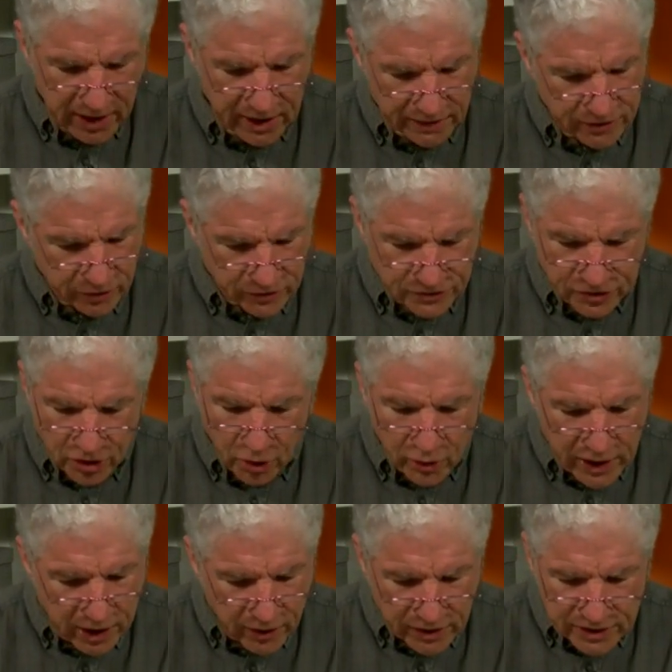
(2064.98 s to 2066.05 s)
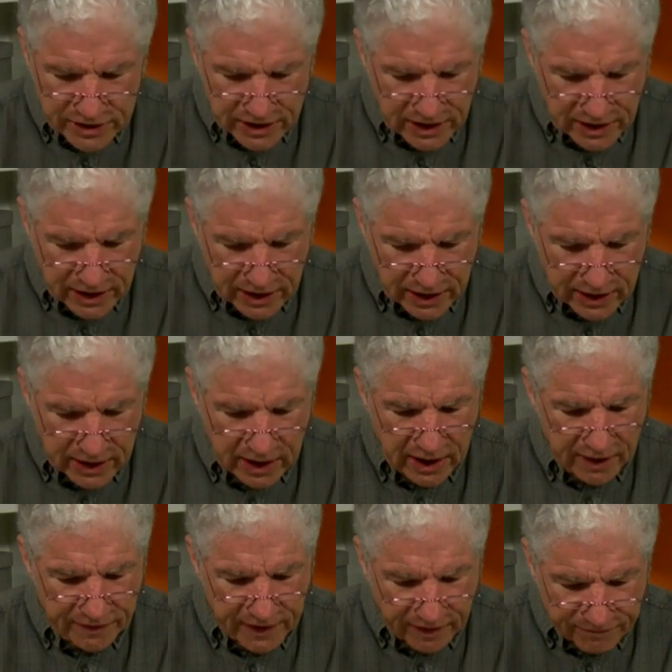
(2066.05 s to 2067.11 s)
there is no guarantee
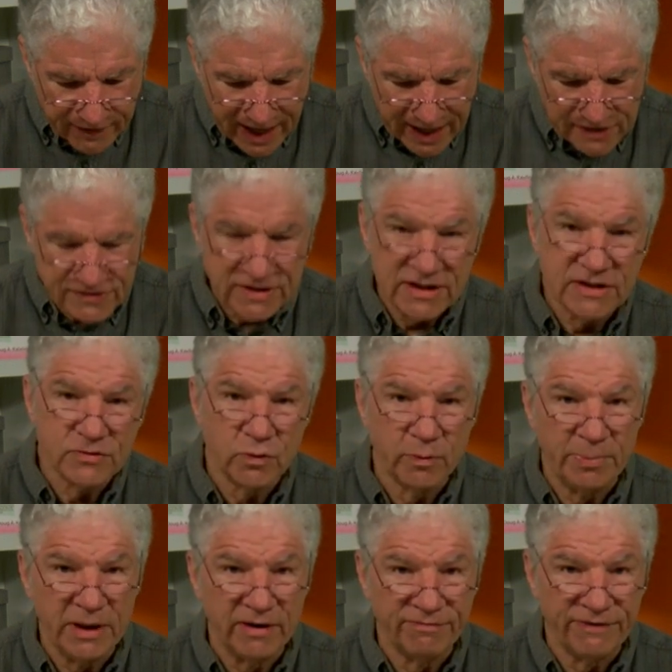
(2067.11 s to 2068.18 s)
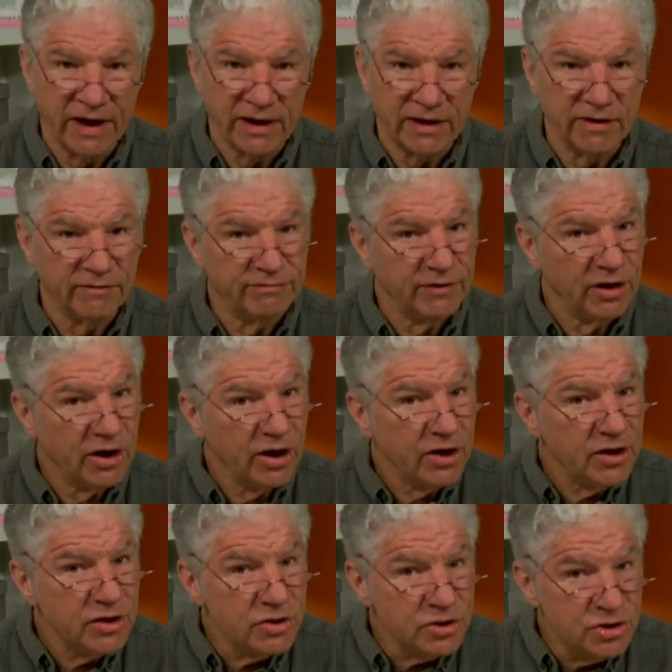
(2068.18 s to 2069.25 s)
that vaccines will be effective.
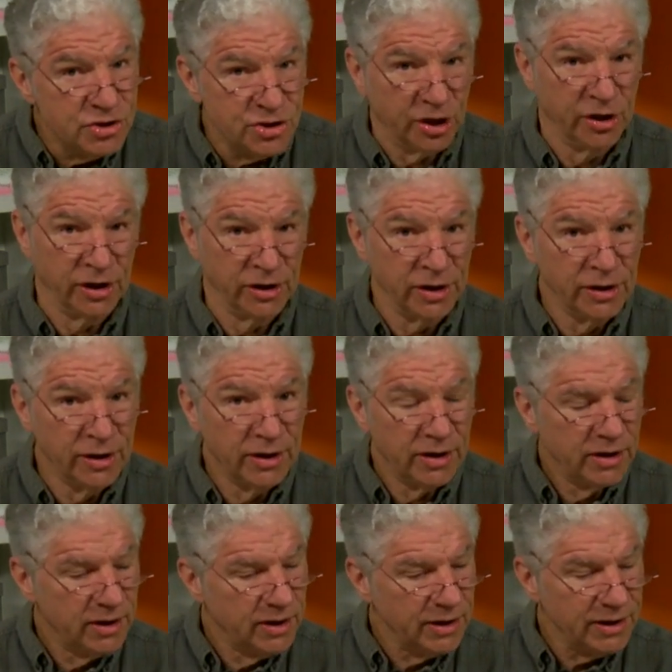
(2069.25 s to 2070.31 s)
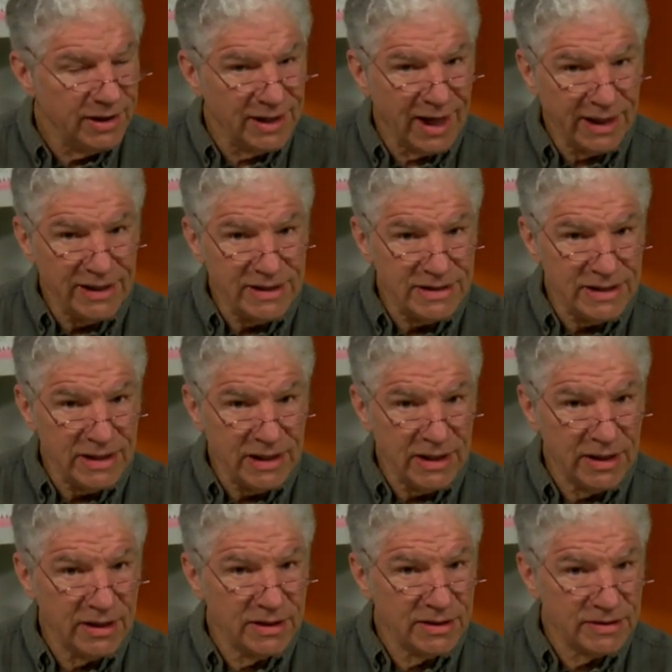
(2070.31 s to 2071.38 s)
Duh.
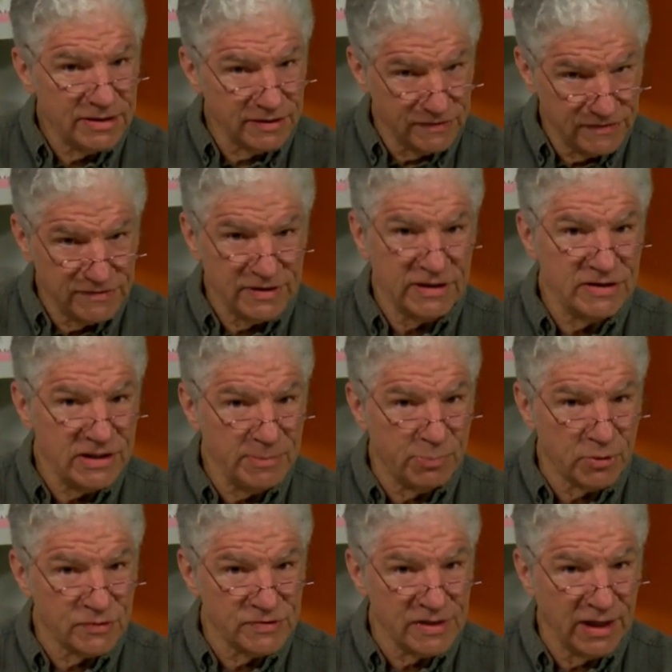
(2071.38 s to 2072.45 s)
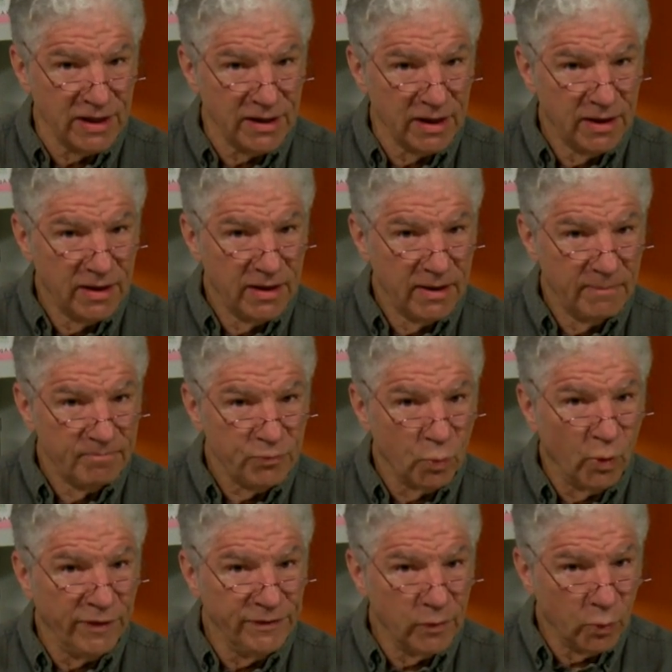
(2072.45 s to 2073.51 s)
19 to 60 percent
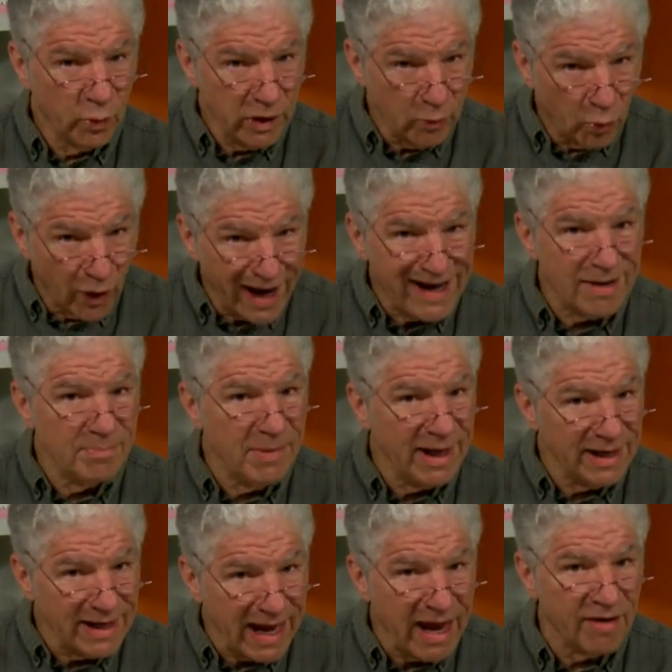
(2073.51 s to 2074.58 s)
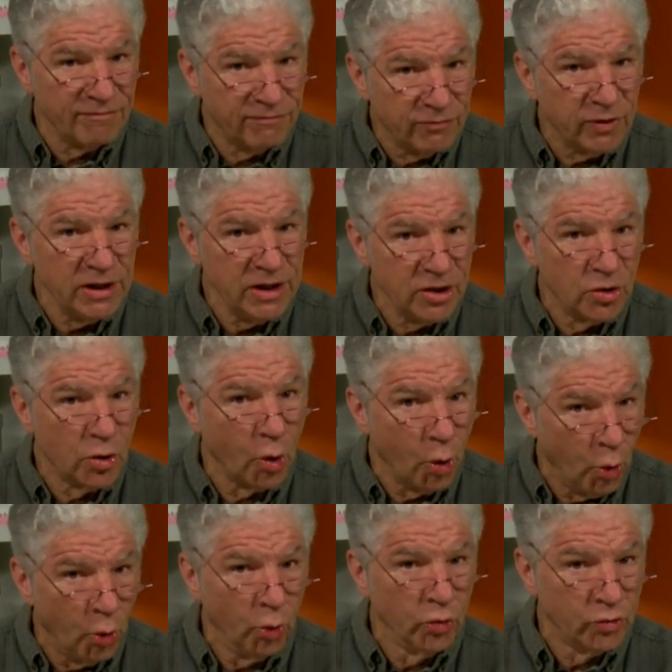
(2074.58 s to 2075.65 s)
one that we recommend every year
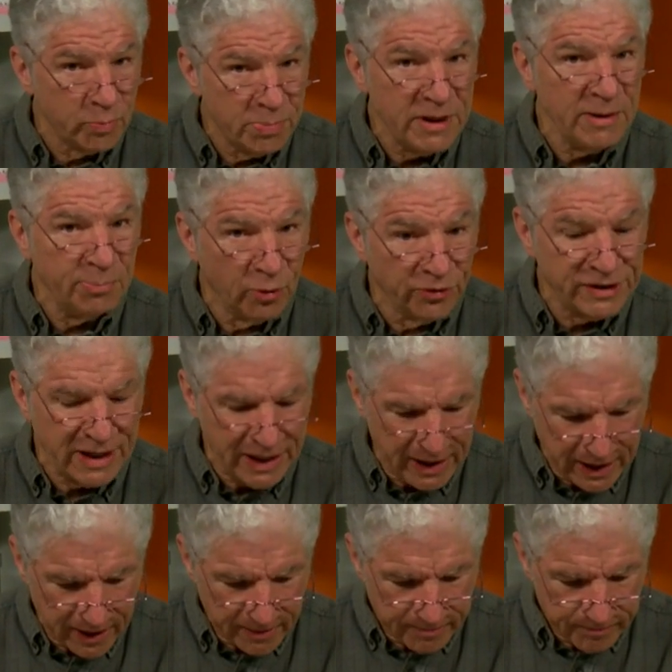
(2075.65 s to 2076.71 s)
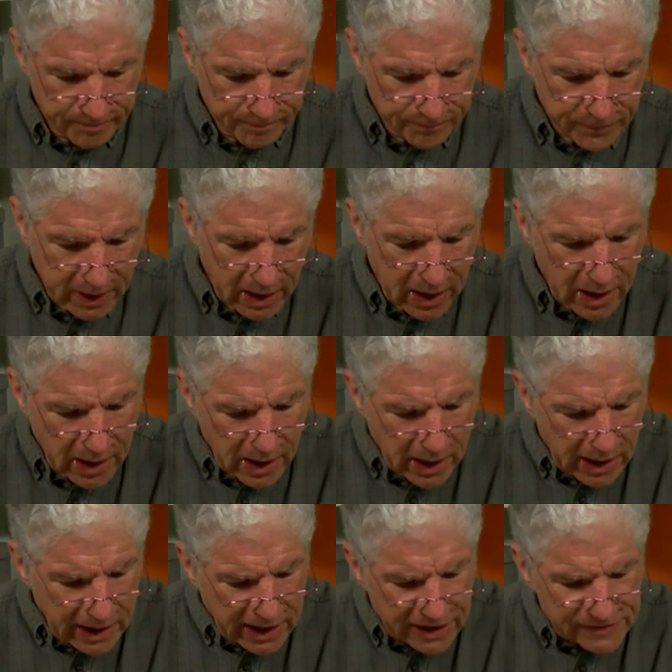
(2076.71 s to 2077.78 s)
older people take.
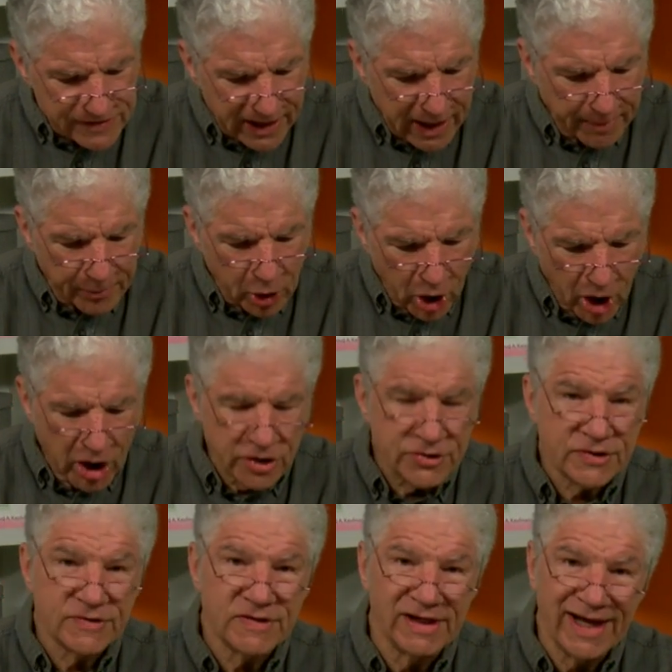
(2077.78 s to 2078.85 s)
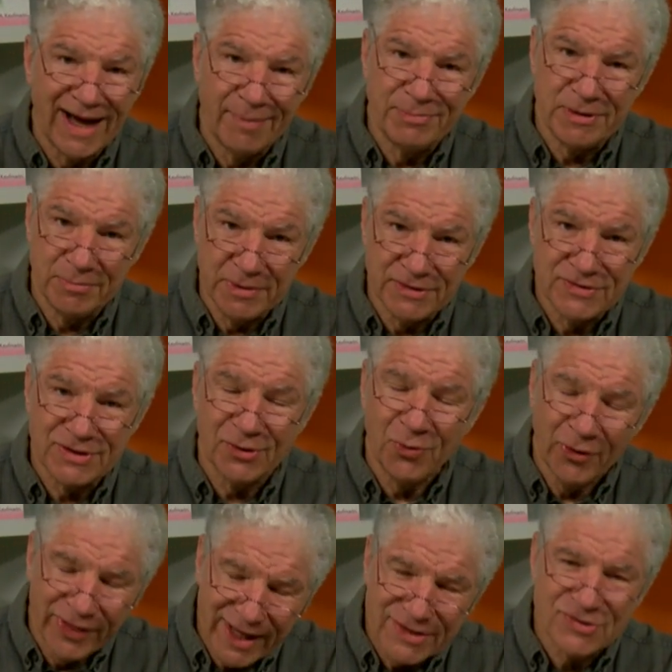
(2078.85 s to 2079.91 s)
He said, I'm cautiously optimistic. Well,
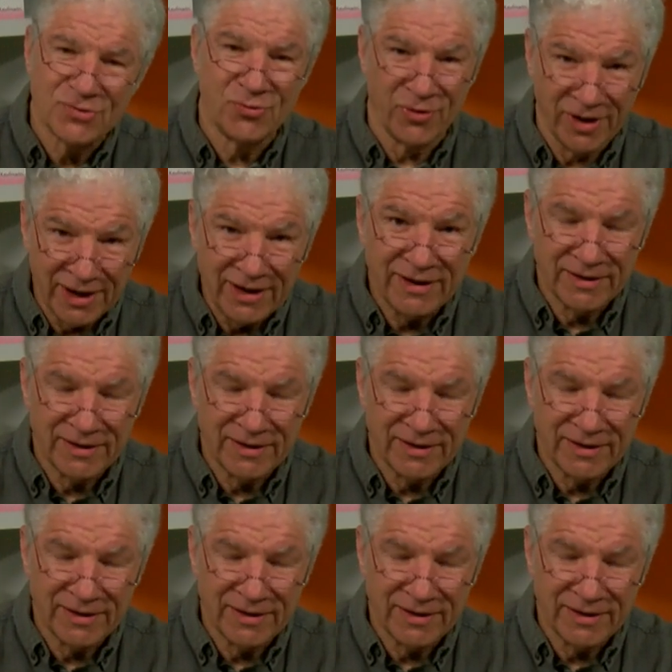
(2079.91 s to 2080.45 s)
that's great.